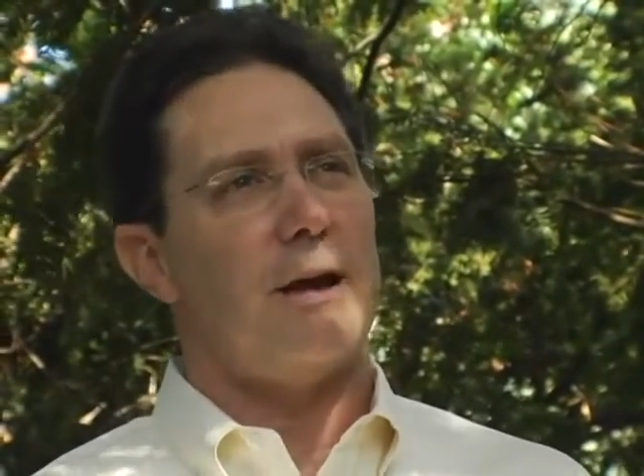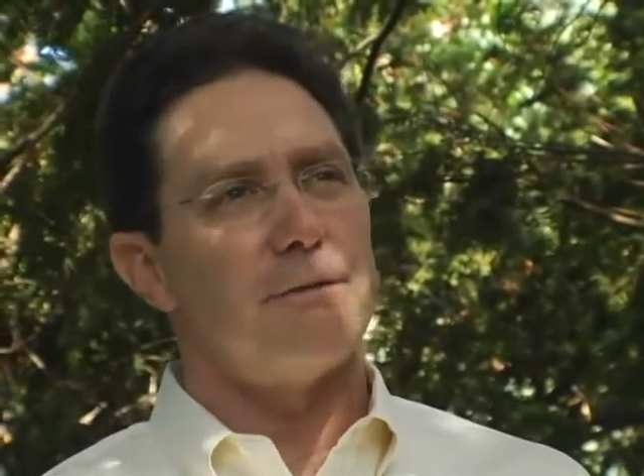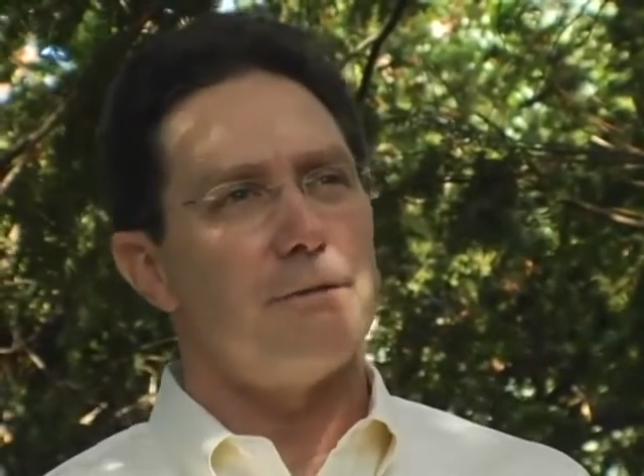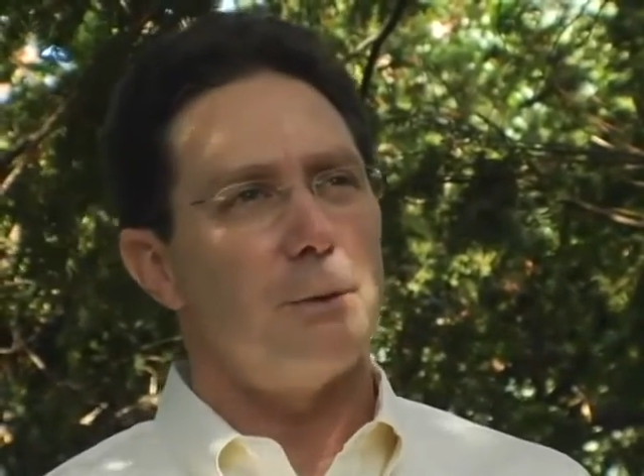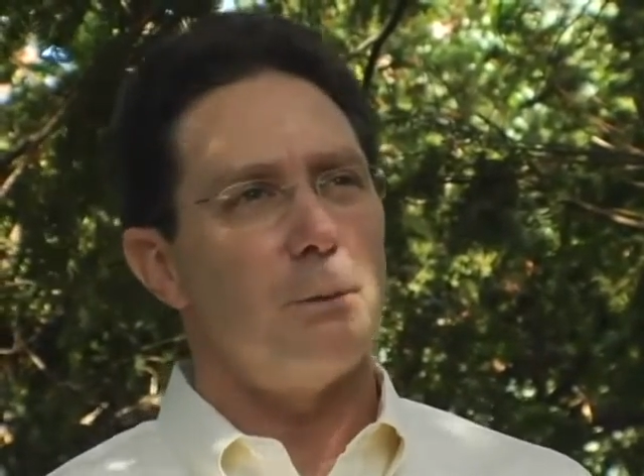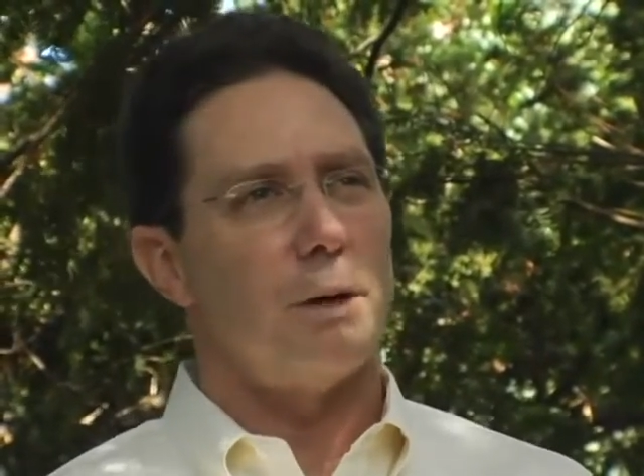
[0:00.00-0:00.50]

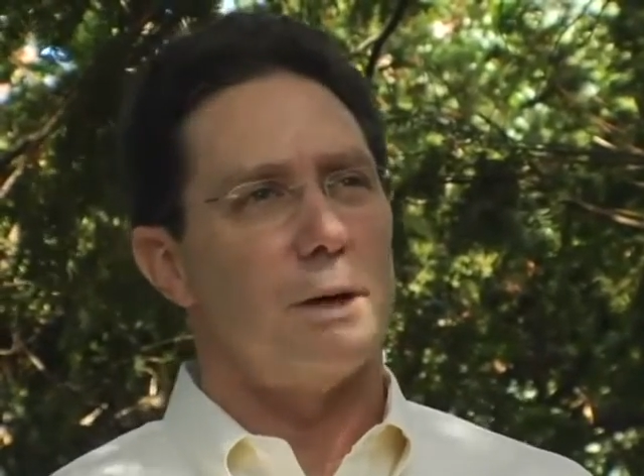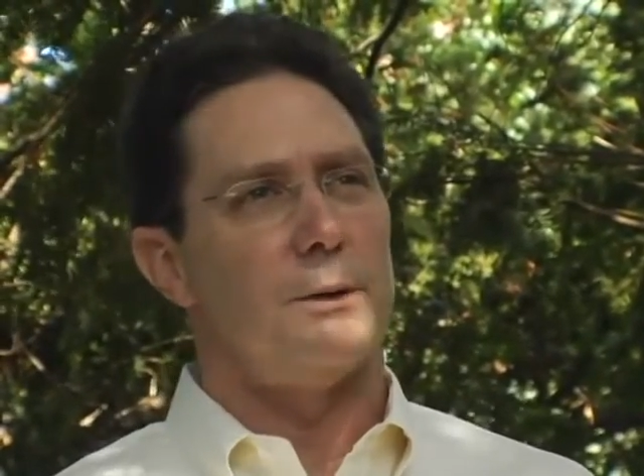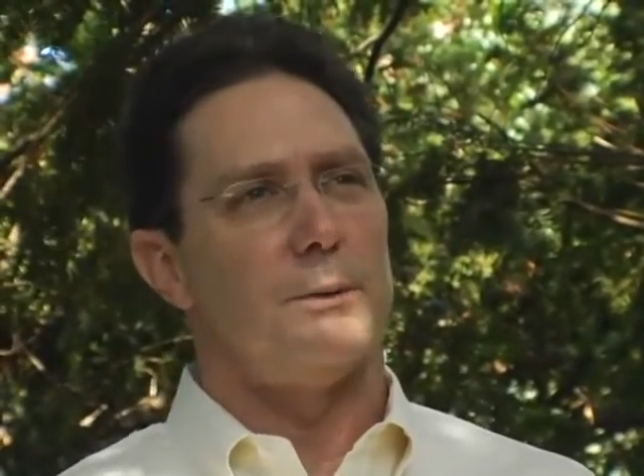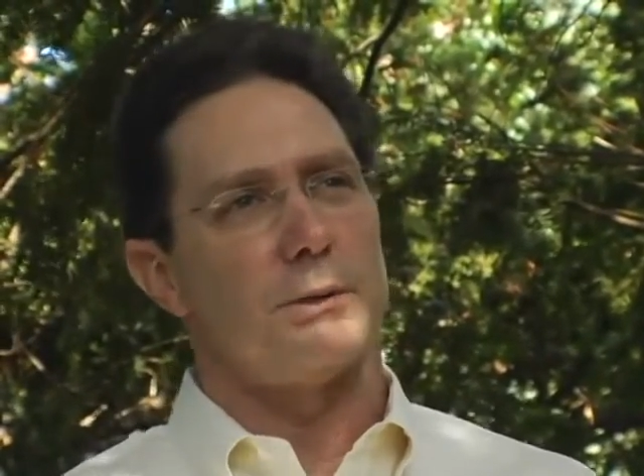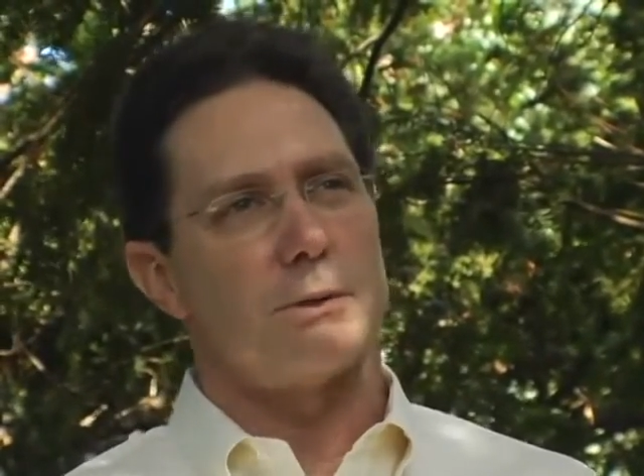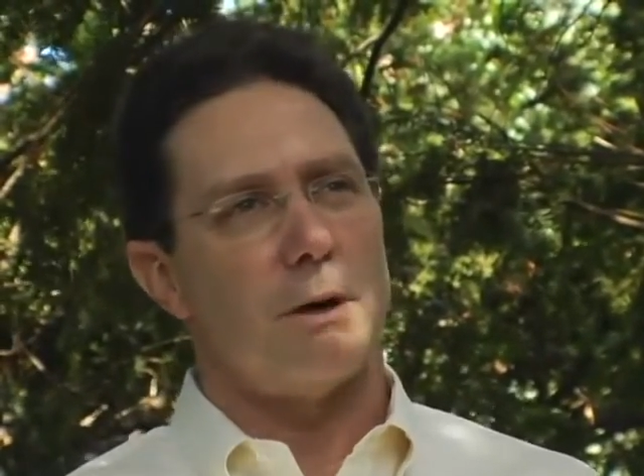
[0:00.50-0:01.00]
everyone
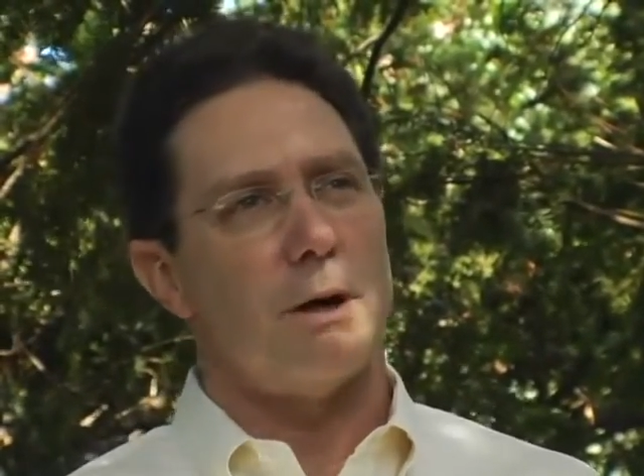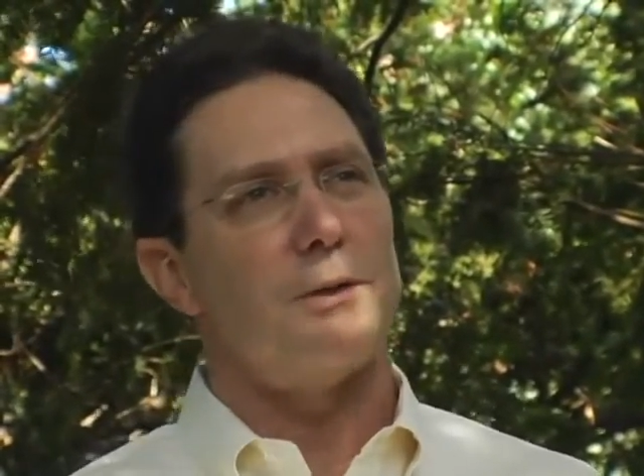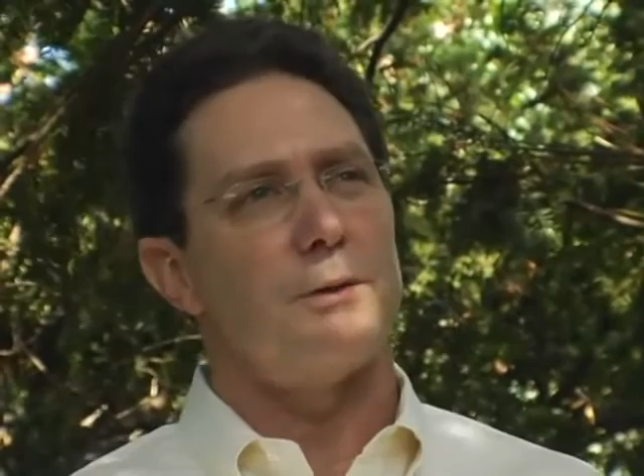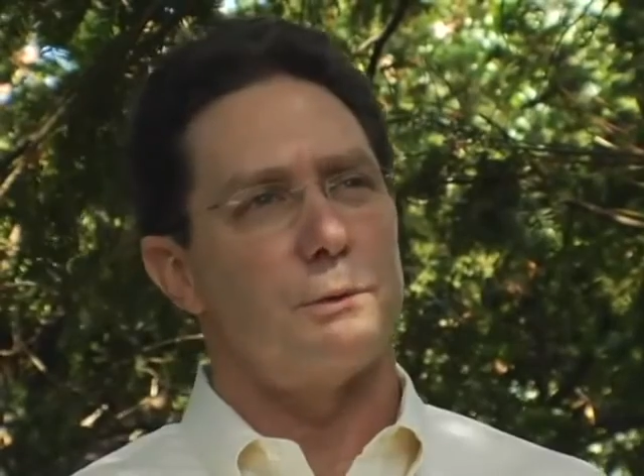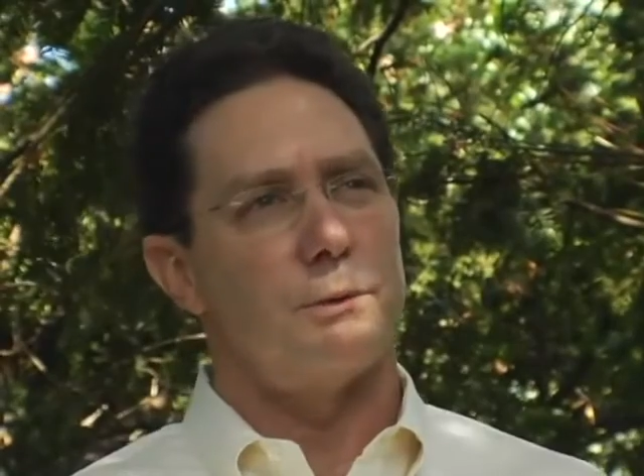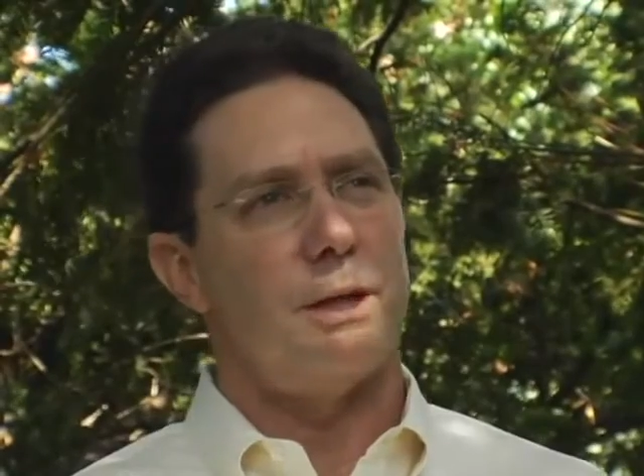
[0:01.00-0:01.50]
who has
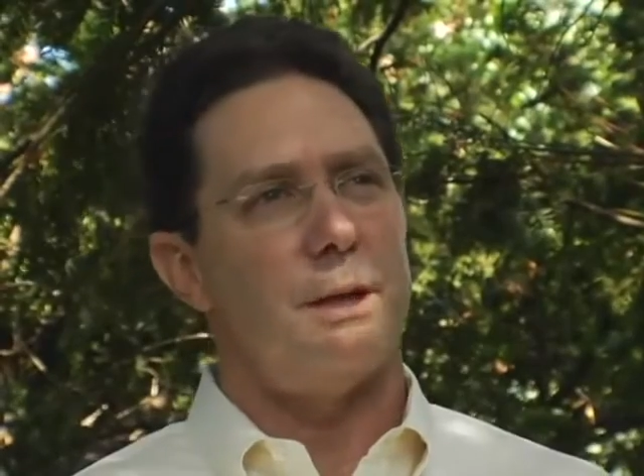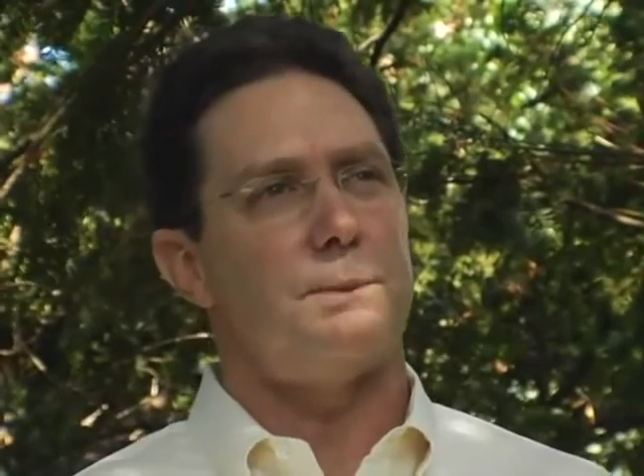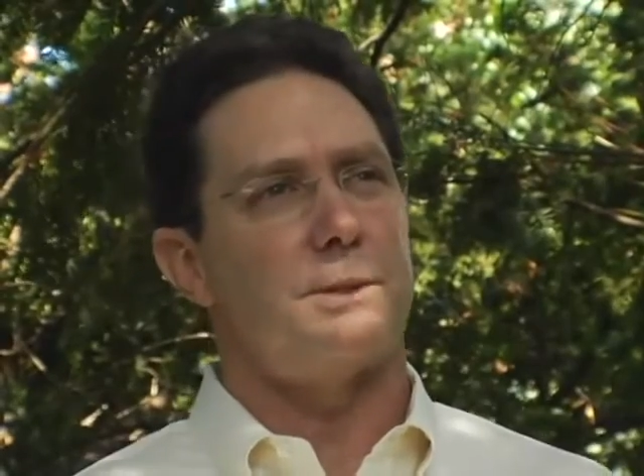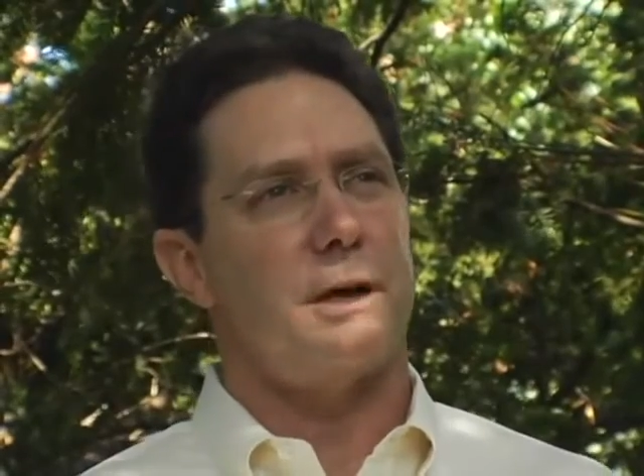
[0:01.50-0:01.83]
gone through deep